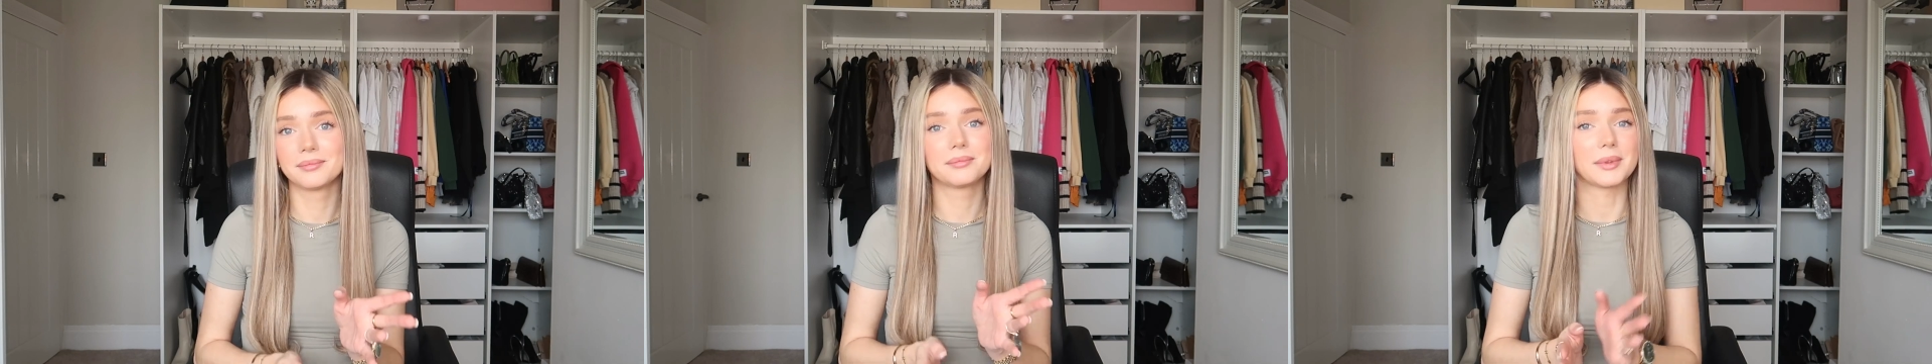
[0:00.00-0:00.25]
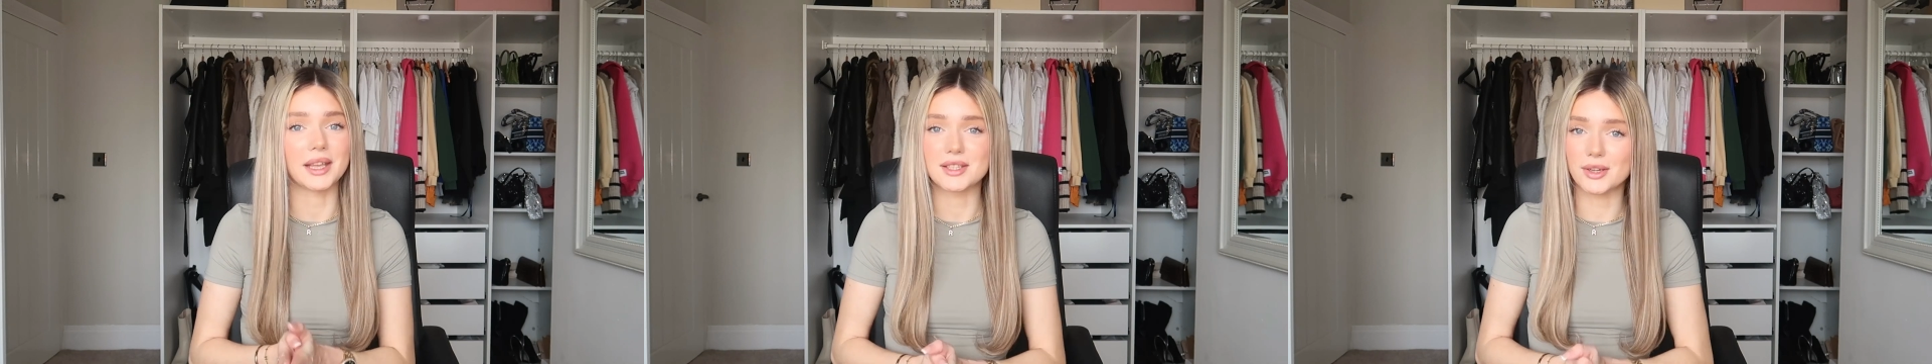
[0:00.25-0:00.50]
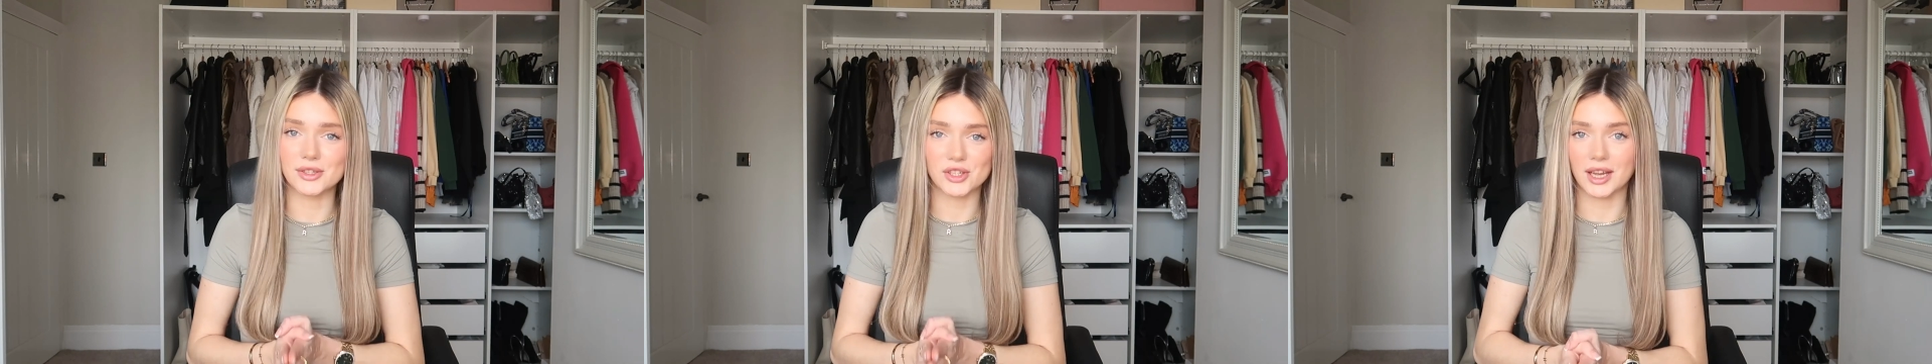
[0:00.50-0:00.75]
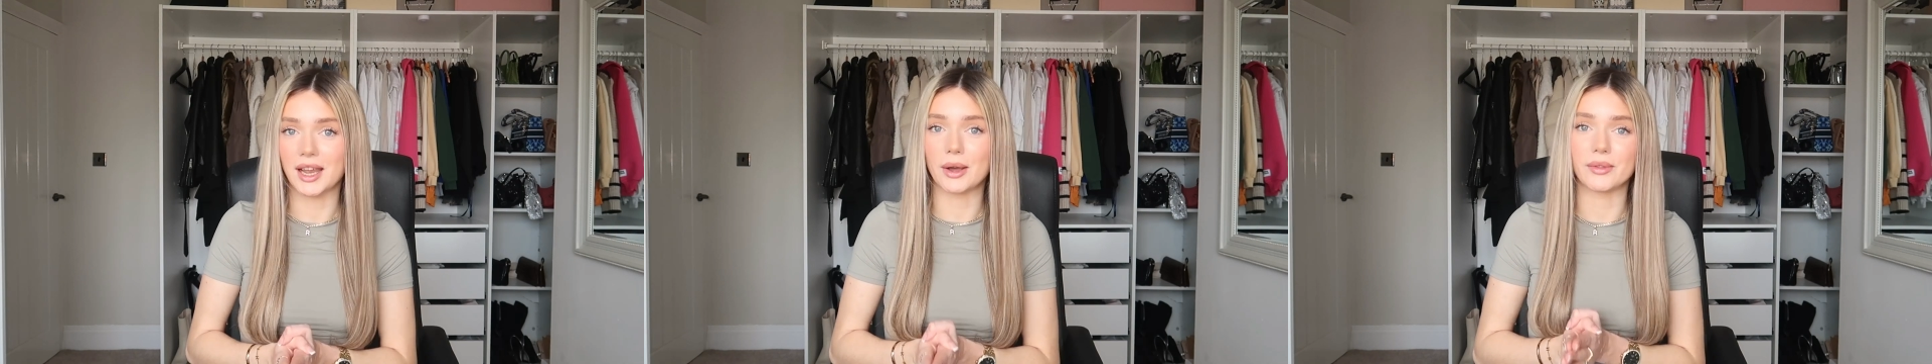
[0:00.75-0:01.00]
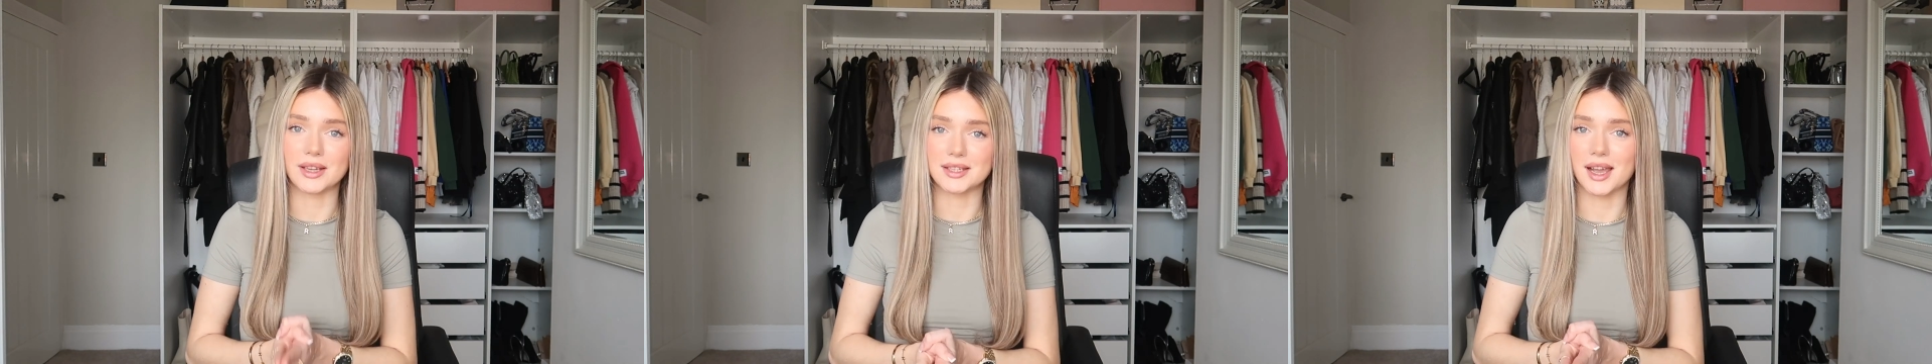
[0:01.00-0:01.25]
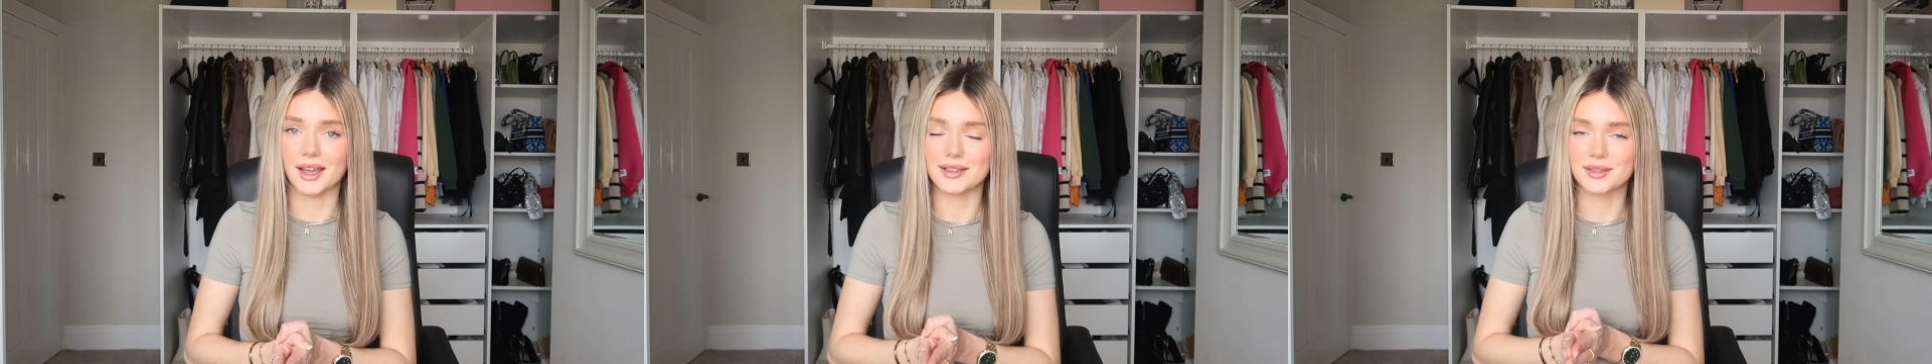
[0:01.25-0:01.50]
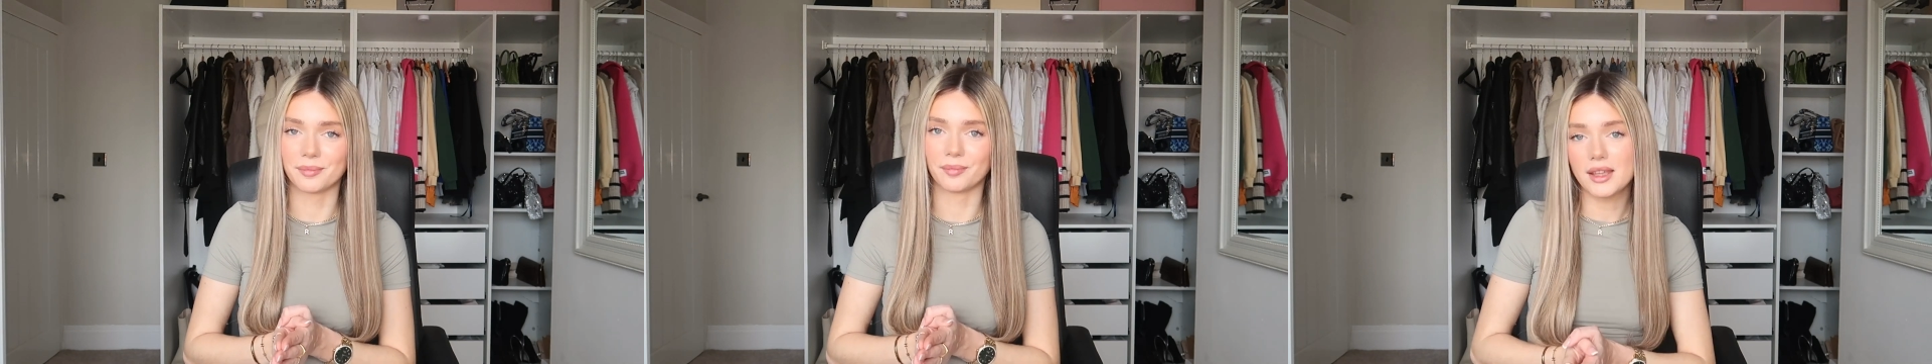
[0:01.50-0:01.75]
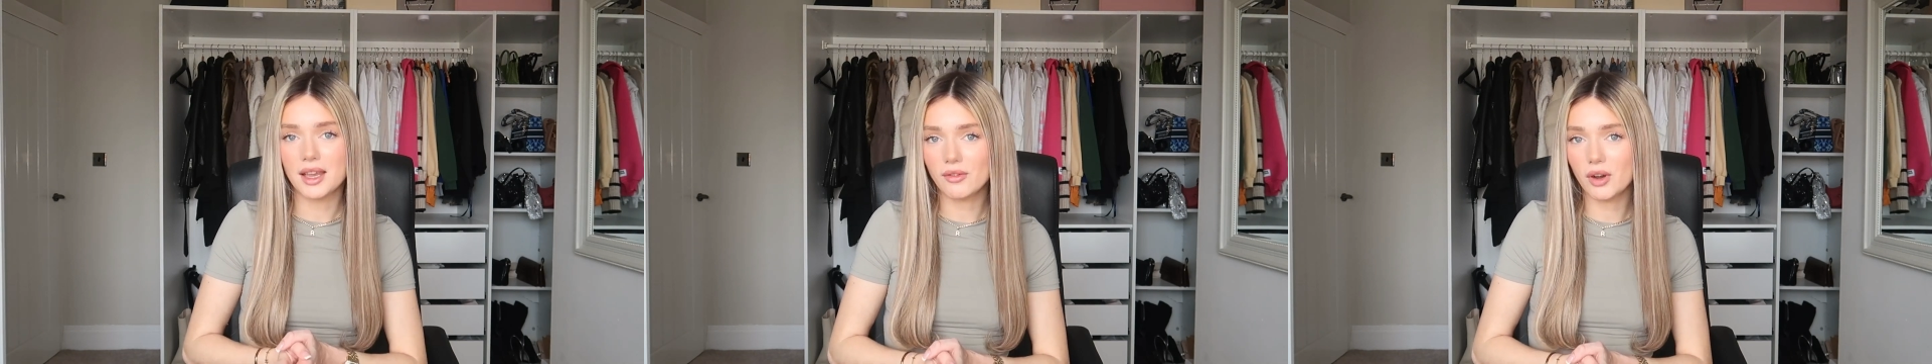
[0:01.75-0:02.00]
please go and check out these guys. I
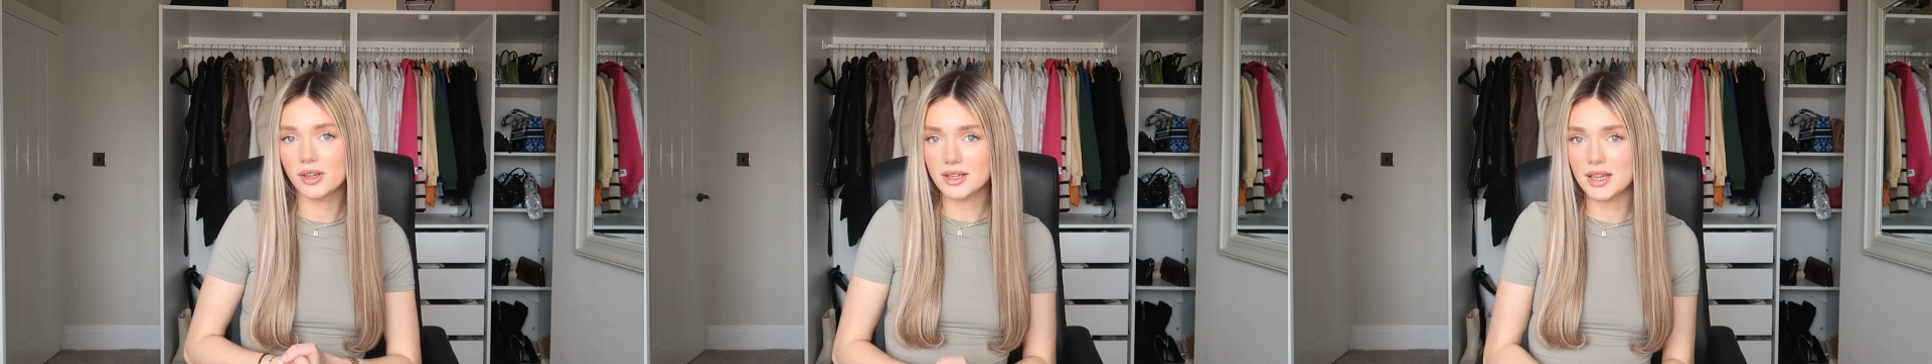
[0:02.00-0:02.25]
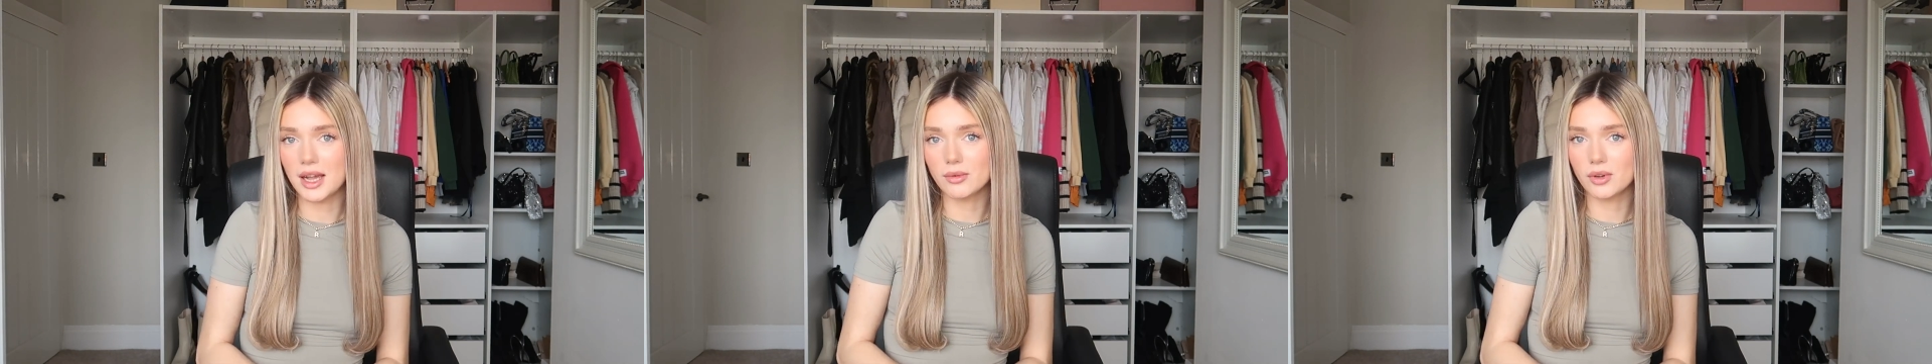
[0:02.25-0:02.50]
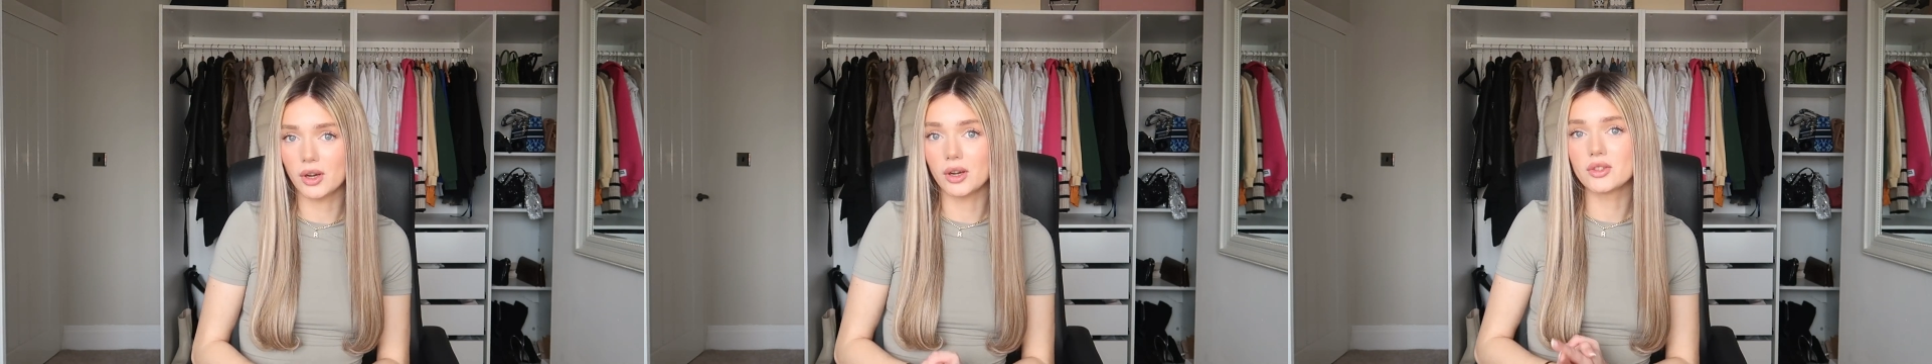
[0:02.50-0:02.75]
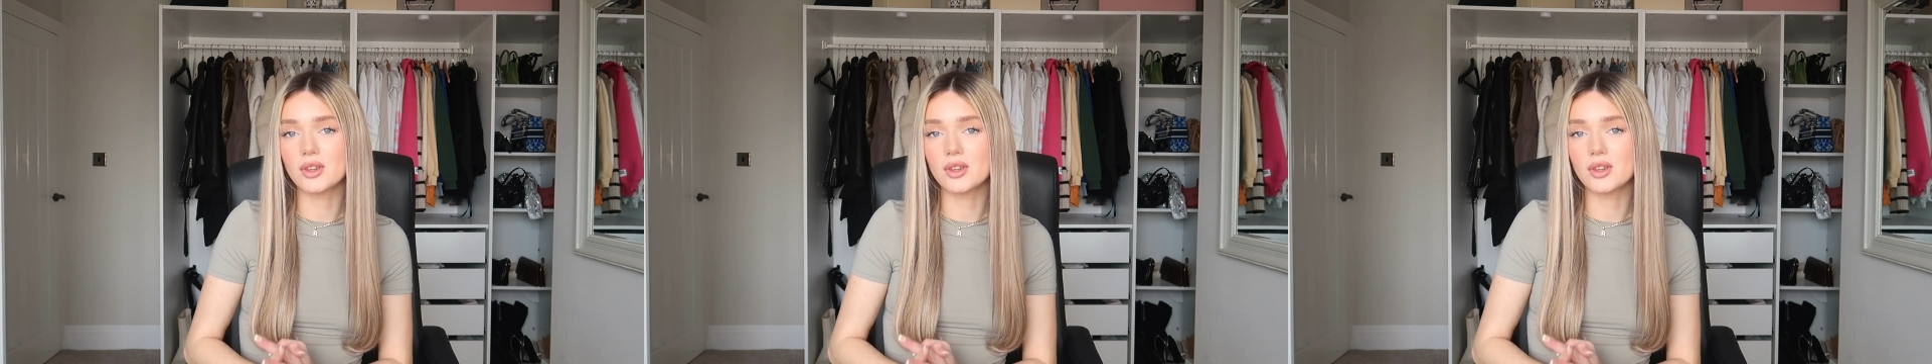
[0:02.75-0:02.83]
think I've got a discount code,